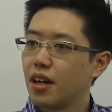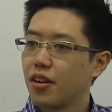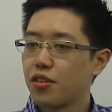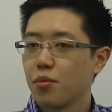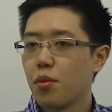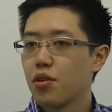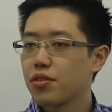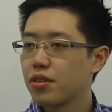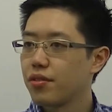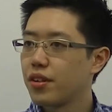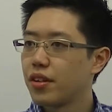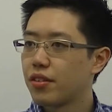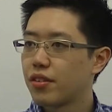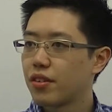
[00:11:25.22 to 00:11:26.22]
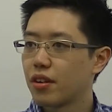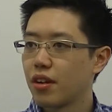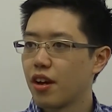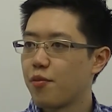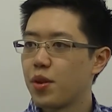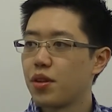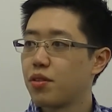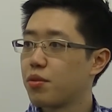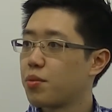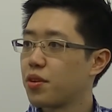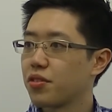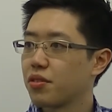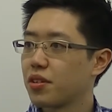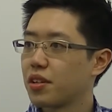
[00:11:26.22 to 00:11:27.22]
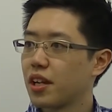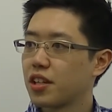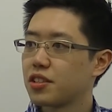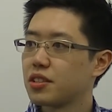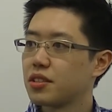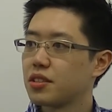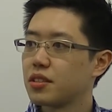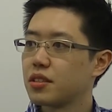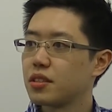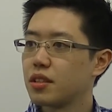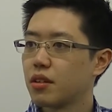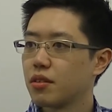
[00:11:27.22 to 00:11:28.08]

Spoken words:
So most of these have been through personal connections.